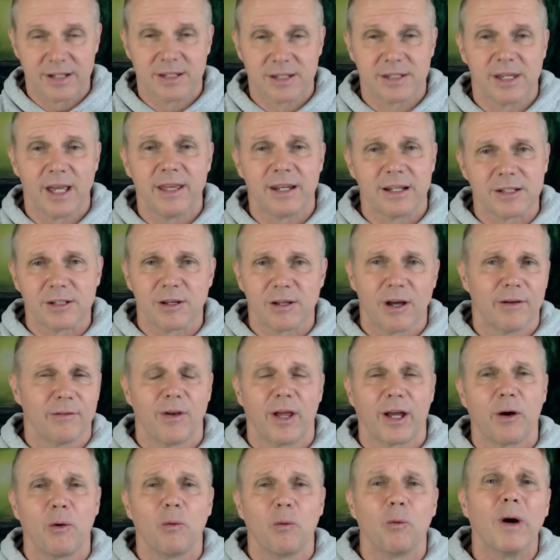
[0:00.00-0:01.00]
say it, it's kind of
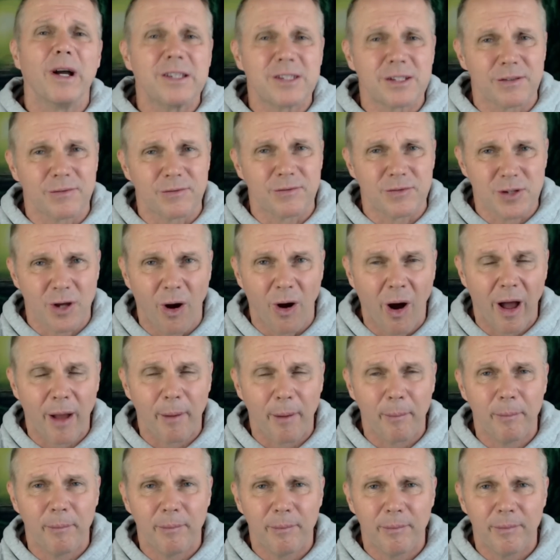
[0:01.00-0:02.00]
like a waste of time.